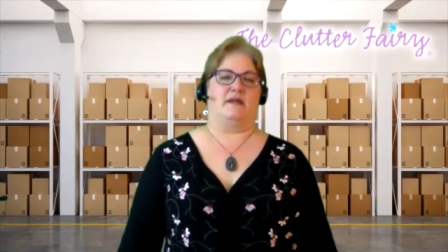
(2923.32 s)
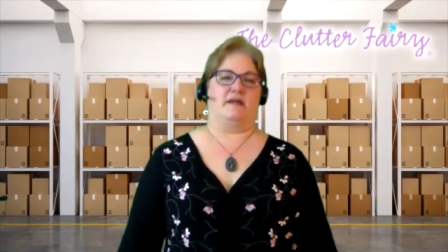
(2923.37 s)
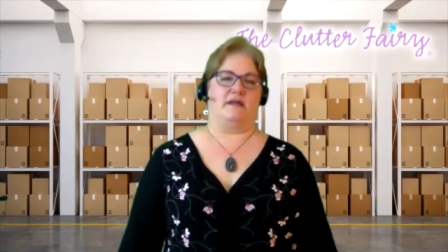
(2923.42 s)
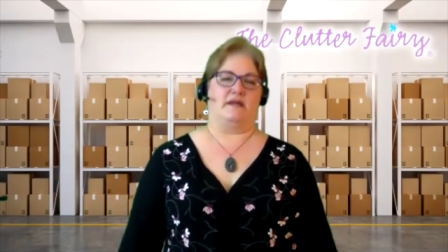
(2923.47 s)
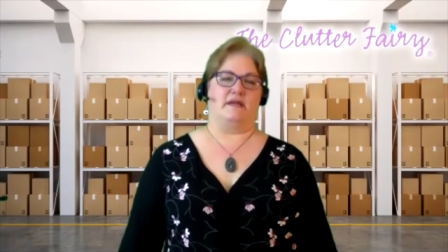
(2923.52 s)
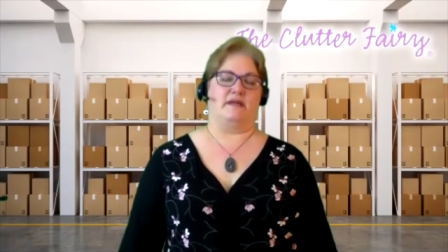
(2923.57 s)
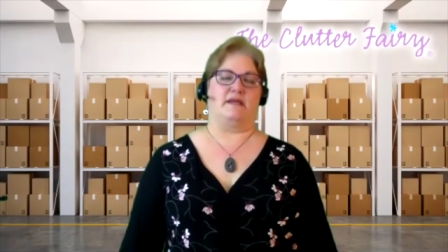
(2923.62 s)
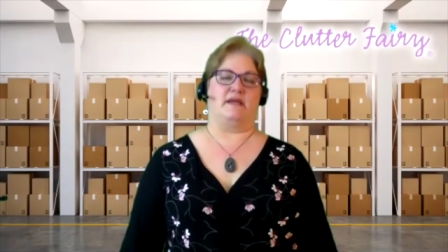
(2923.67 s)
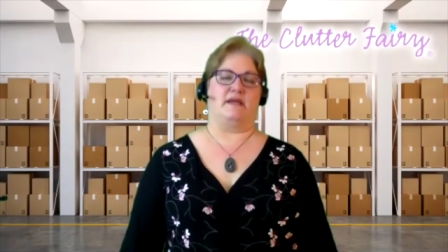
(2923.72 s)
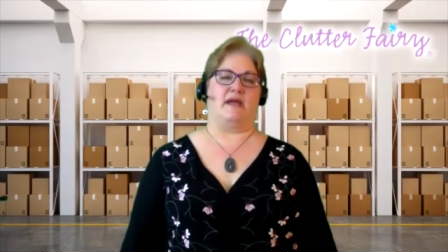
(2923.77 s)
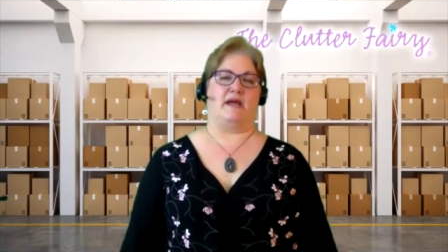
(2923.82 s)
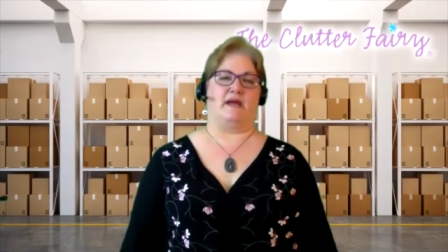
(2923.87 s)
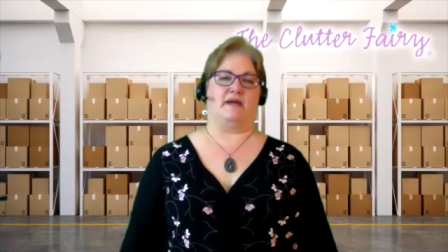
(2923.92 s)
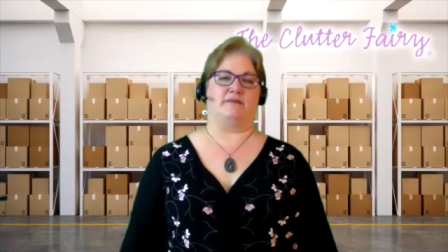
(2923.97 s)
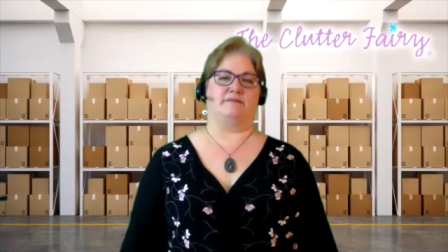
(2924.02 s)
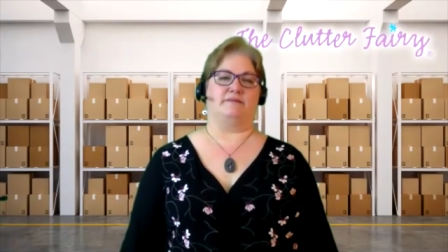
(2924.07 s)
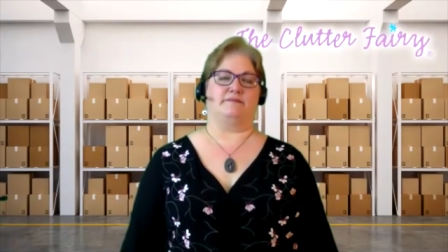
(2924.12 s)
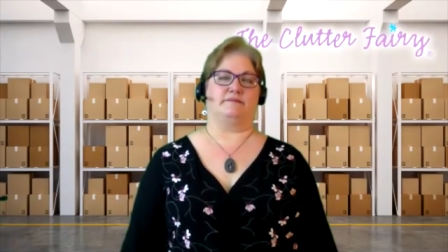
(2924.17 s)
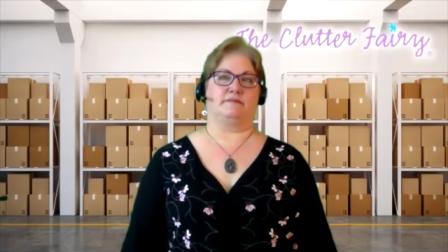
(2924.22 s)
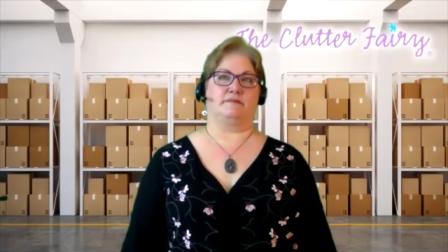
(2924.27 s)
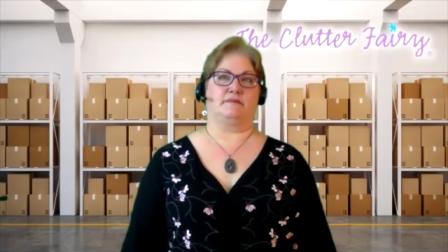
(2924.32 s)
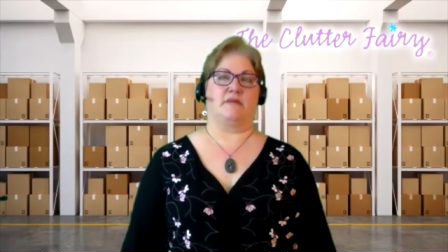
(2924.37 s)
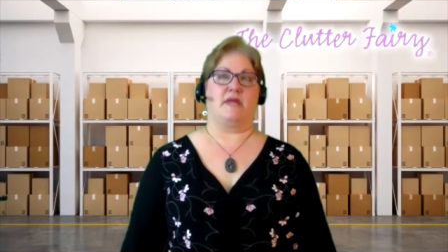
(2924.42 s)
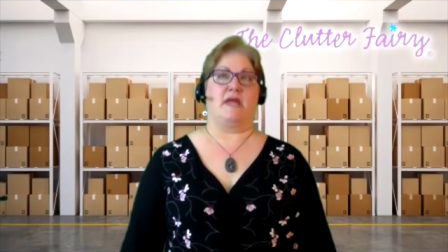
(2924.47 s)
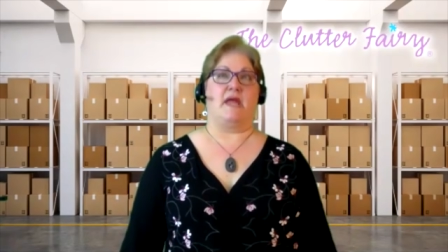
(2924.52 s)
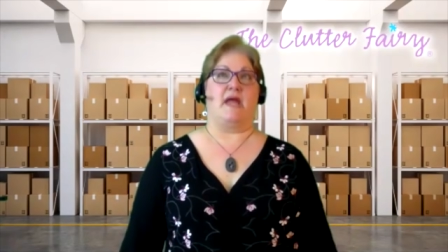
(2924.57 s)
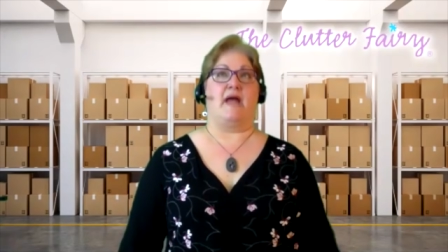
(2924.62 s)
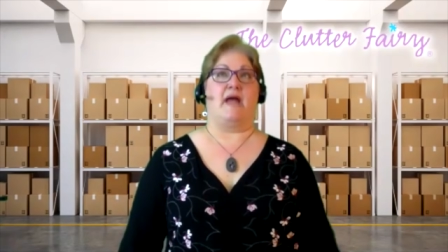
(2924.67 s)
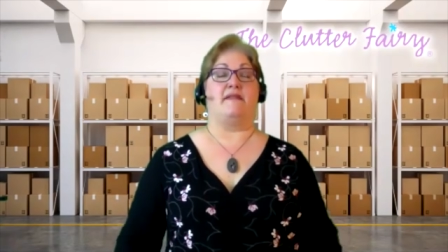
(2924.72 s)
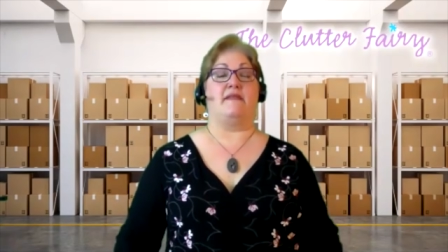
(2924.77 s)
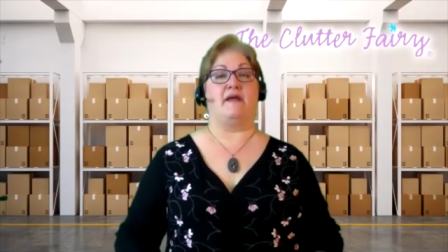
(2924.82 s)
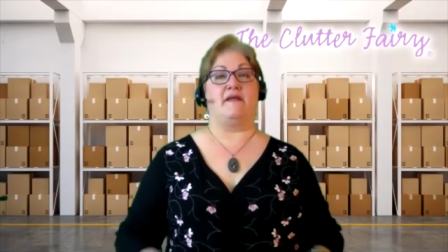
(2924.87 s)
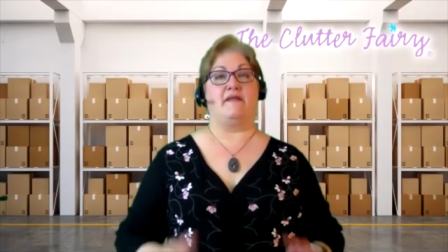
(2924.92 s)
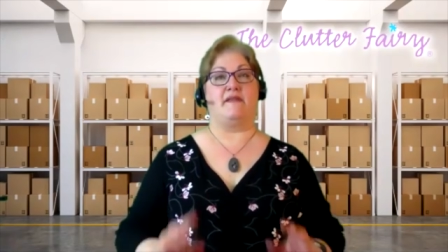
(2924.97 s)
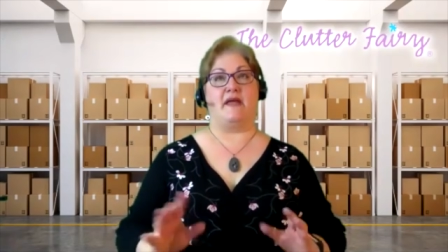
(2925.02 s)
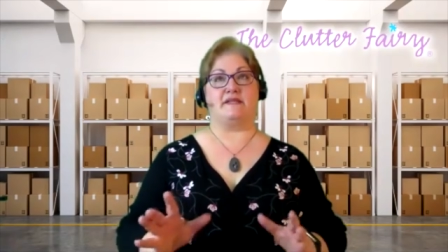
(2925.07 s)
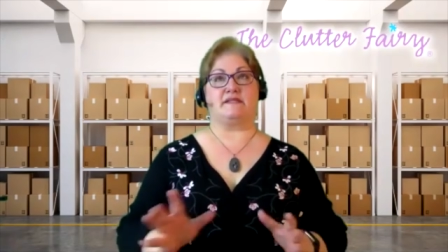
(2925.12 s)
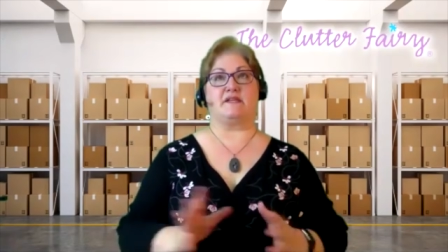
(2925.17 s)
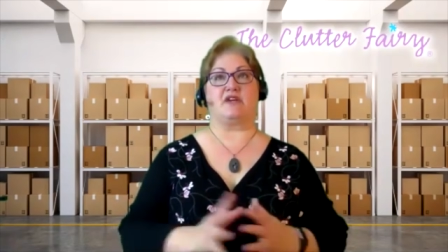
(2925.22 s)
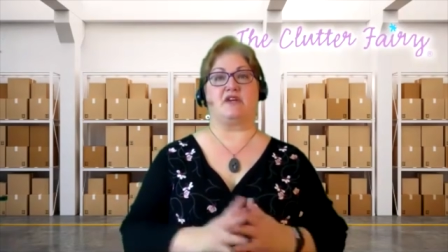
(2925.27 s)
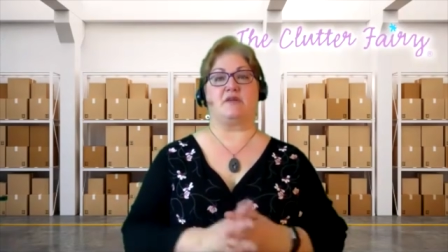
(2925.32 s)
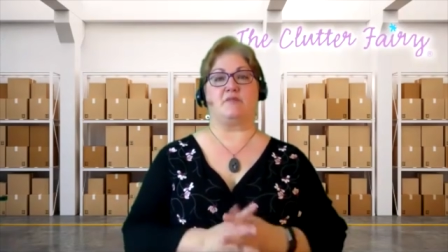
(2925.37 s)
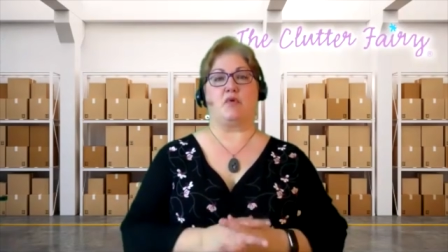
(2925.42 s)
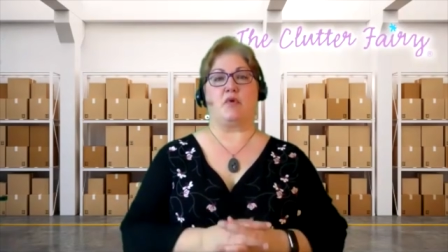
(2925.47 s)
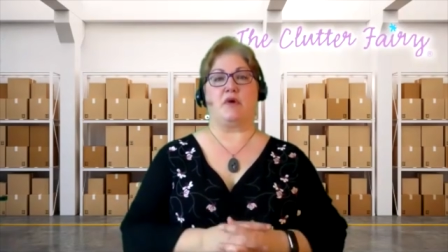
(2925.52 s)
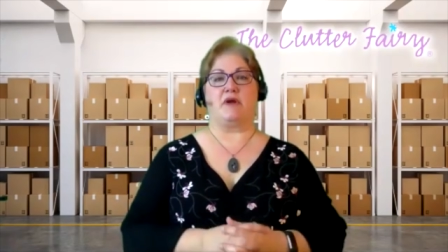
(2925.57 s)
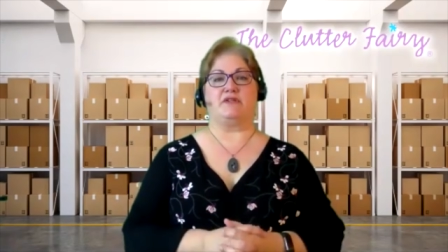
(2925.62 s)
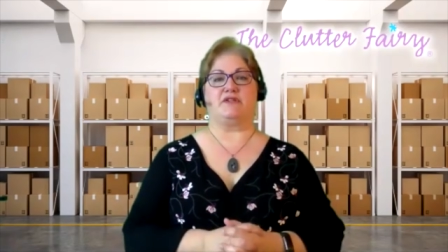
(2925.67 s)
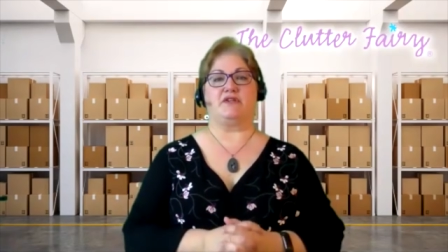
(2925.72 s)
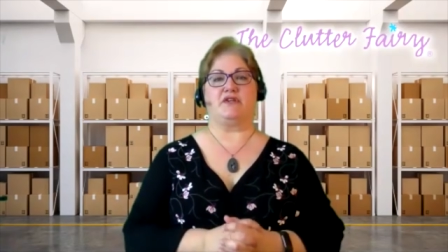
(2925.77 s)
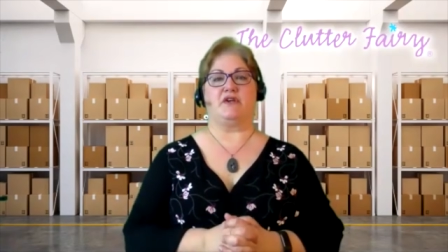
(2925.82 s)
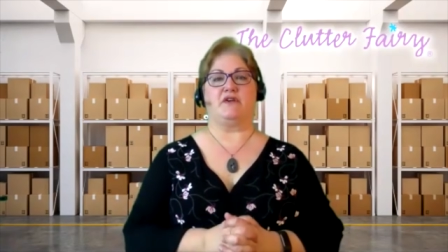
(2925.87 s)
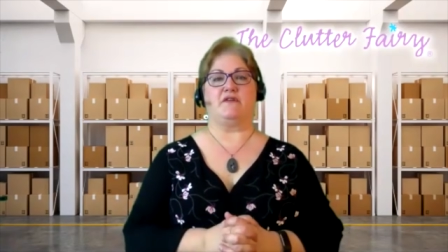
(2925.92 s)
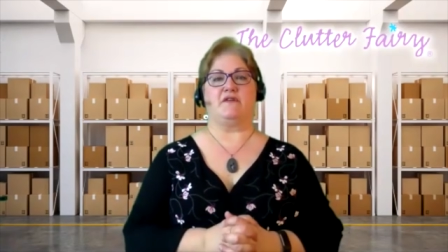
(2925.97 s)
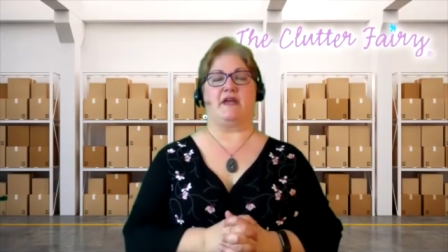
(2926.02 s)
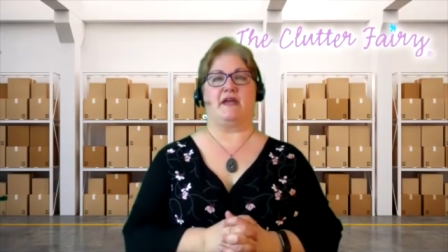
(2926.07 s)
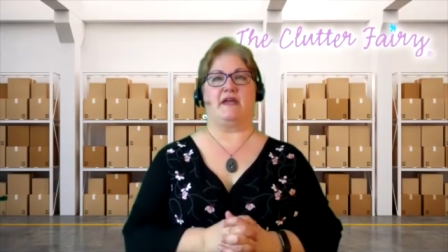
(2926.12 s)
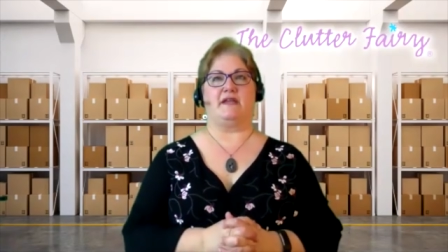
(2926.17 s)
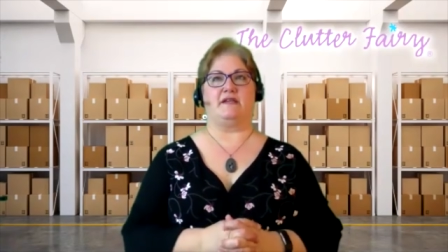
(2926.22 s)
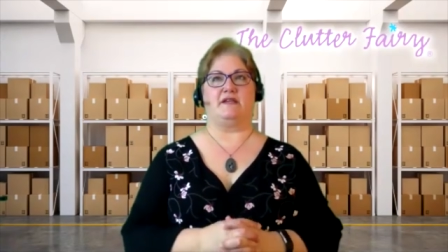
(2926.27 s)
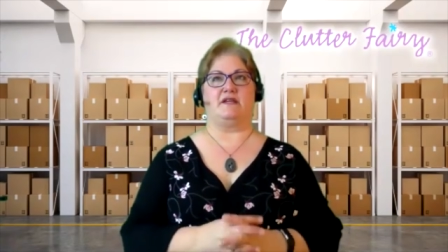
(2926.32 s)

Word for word: Yeah. And that's a good point too, that,